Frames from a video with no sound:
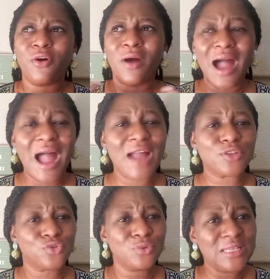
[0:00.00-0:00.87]

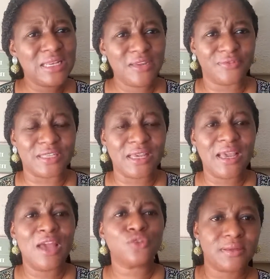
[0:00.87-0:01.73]
her to lift.
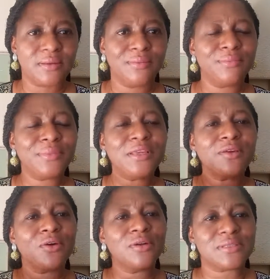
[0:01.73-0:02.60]
So
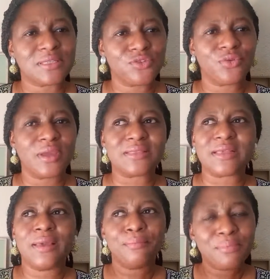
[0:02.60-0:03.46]
being considerate
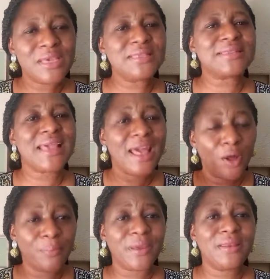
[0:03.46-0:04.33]
means
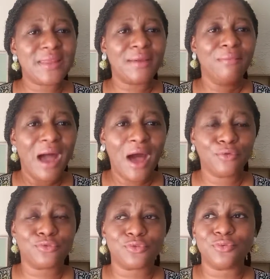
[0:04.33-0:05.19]
helping them
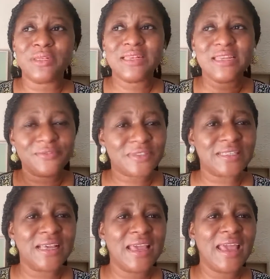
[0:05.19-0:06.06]
how to
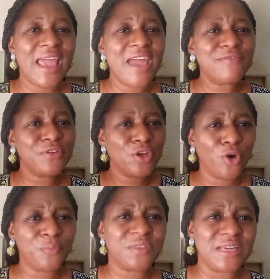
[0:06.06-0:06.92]
lift heavy
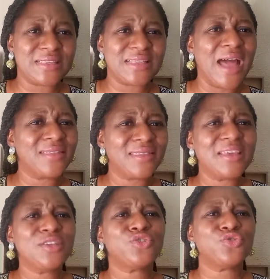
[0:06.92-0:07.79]
objects and
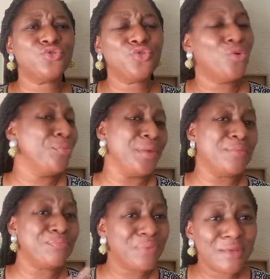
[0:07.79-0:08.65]
things you know may
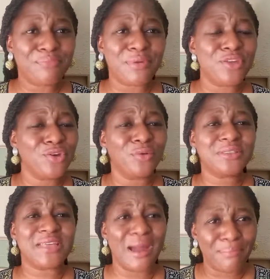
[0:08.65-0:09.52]
be
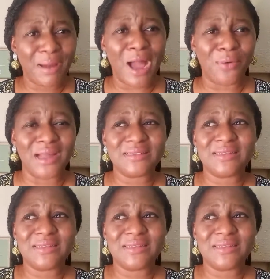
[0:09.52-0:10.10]
beyond their power.